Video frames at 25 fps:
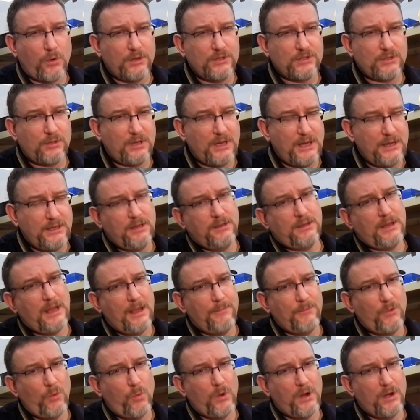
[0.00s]
So take the time
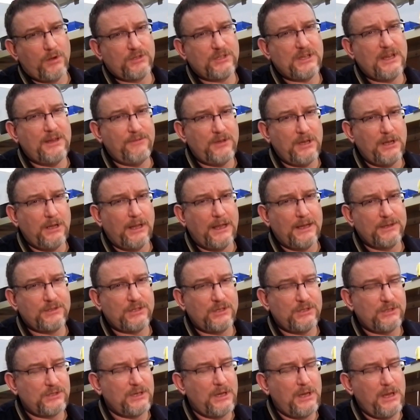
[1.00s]
to wear safety
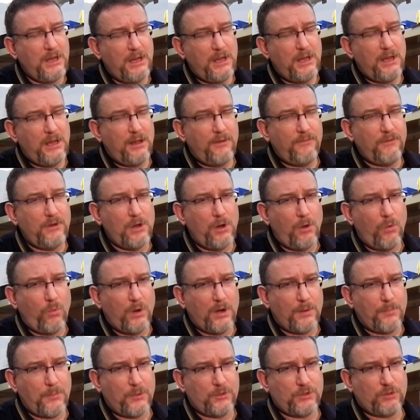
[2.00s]
glasses if you don't wear
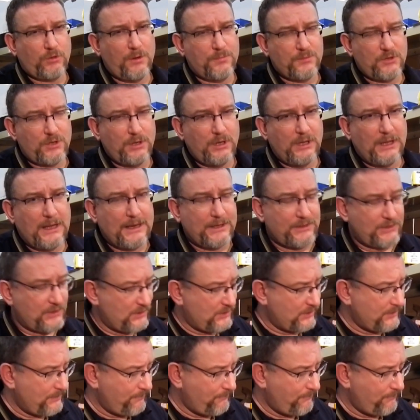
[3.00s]
prescription glasses.